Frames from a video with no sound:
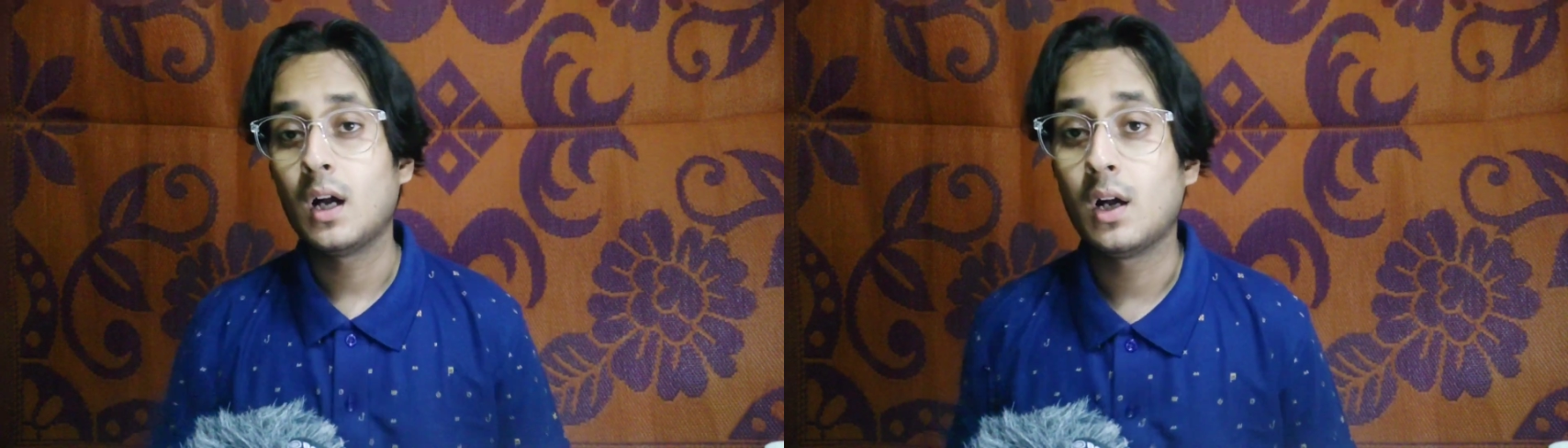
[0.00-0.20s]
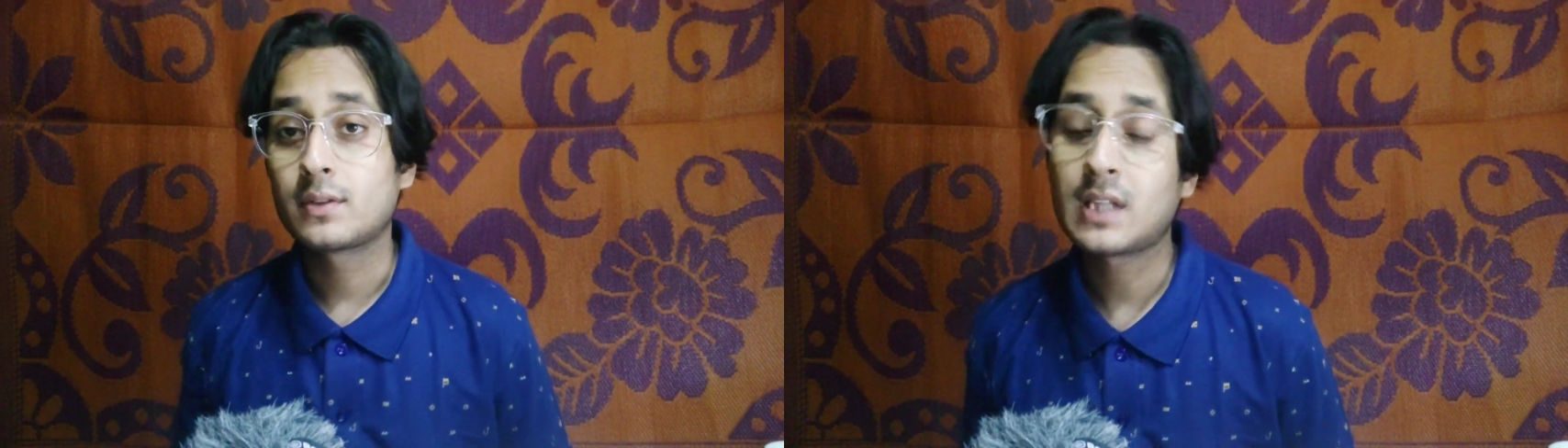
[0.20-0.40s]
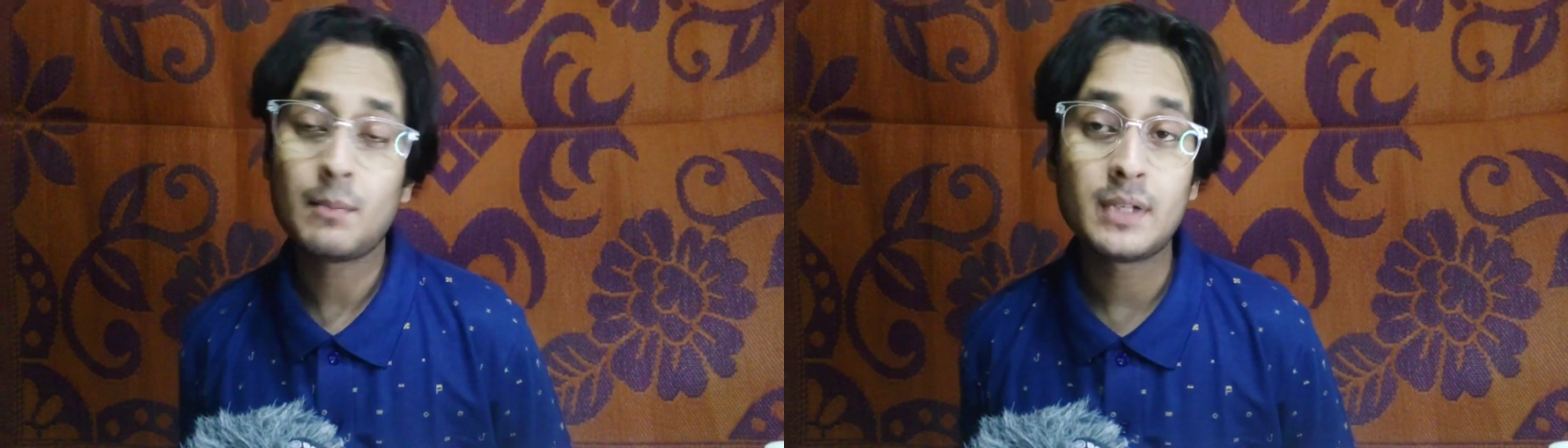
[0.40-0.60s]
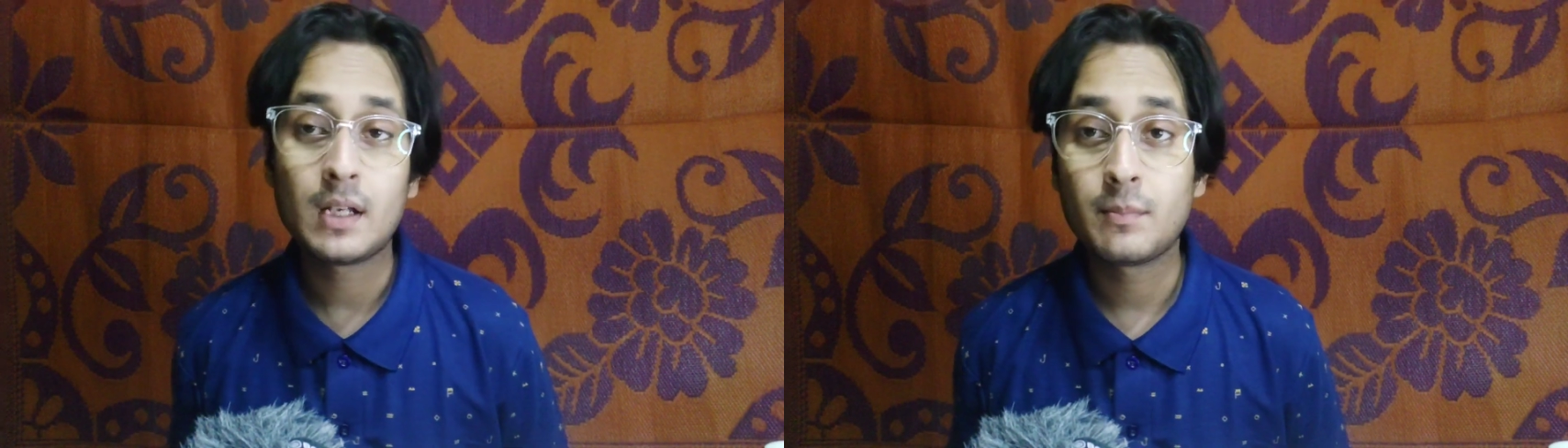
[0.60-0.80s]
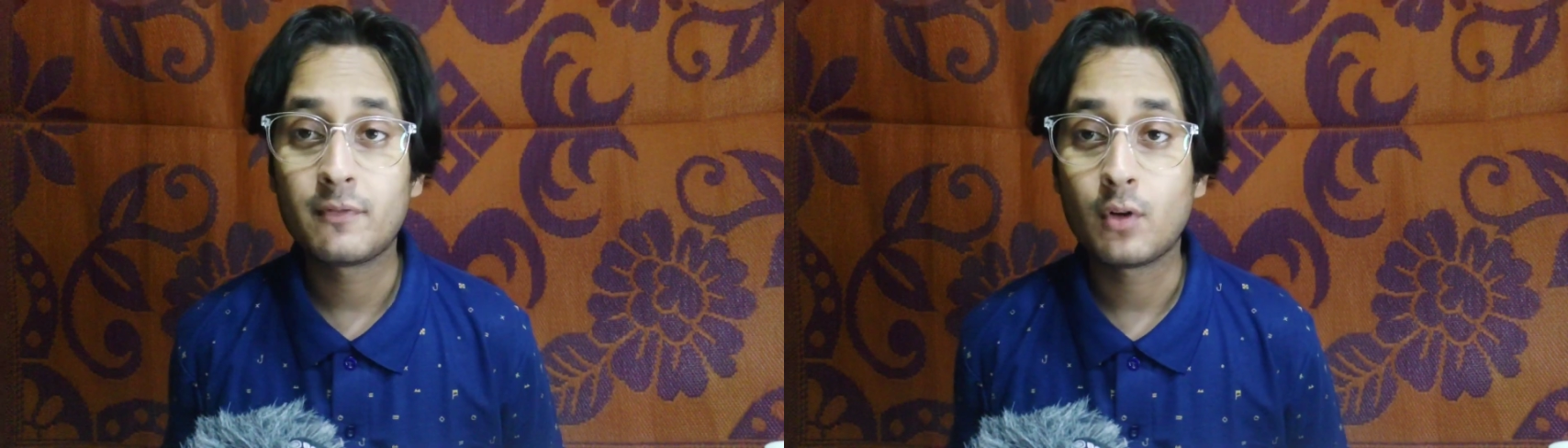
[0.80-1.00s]
uh,
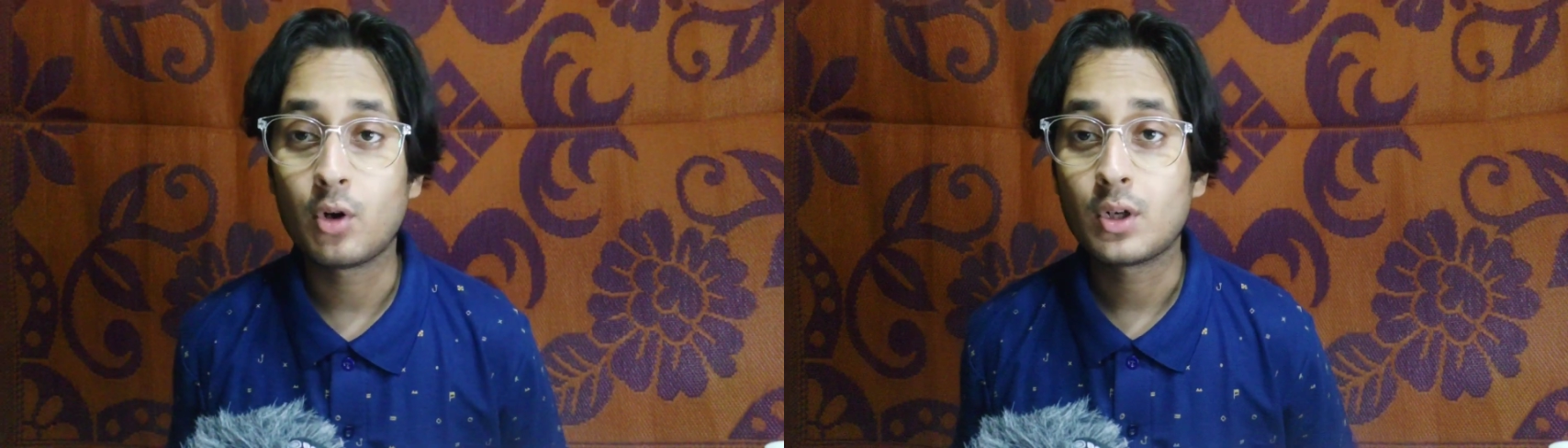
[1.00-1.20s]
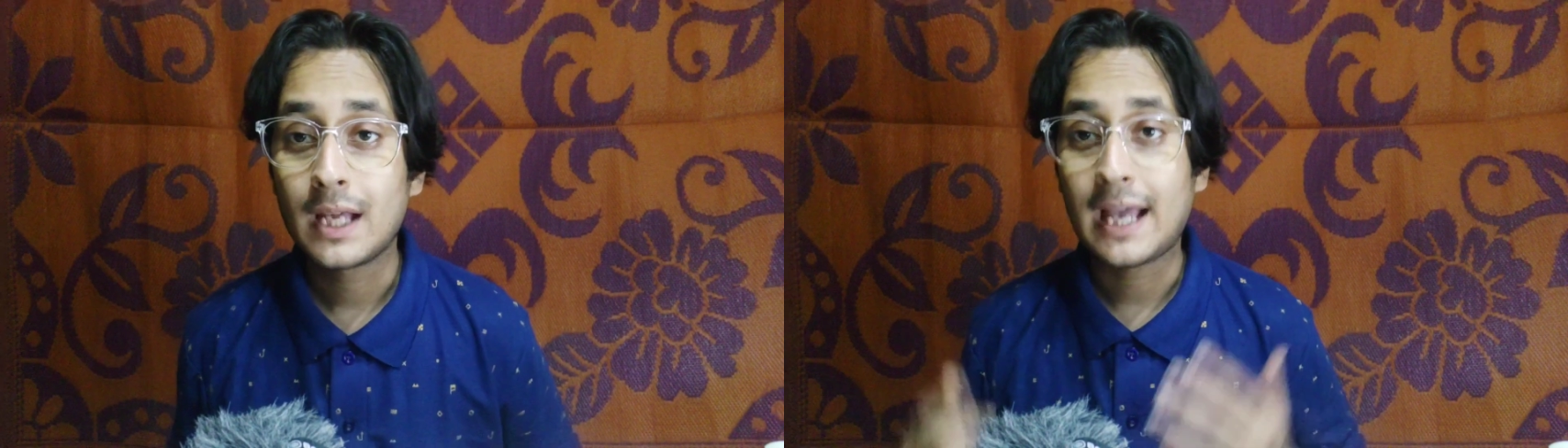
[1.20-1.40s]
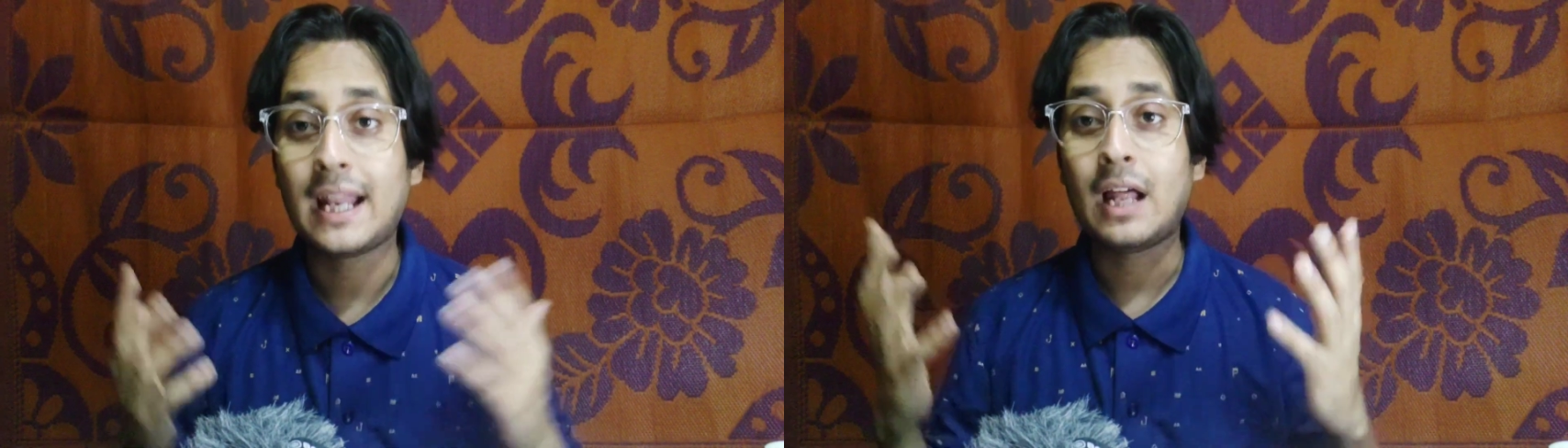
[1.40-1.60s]
thumbnail before and